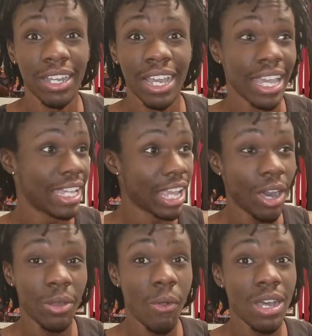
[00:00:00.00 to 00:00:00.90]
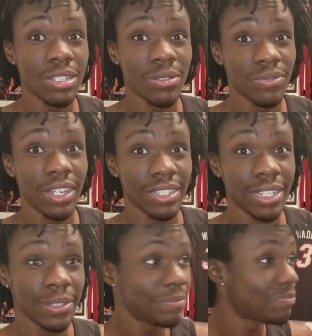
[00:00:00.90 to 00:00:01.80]
bro. Y'all the ones who
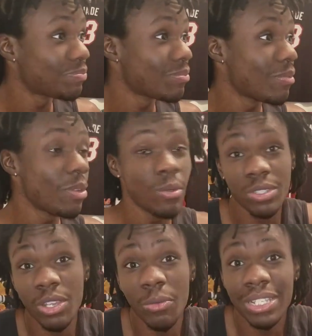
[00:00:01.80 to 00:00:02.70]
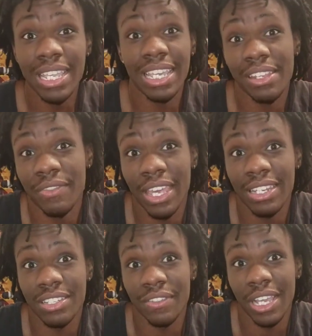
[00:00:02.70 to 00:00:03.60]
fucked up, so we taking
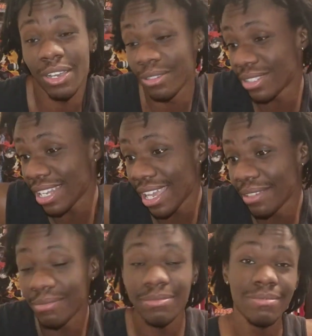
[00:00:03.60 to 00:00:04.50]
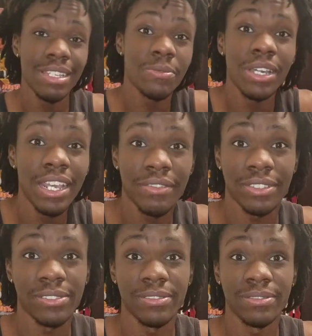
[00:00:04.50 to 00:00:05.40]
advantage of y'all. It's like, it's
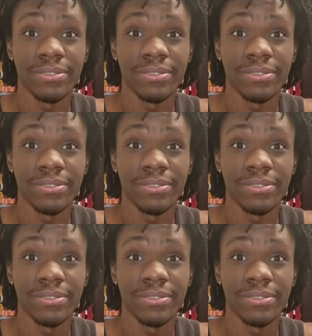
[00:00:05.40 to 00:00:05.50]
whatever.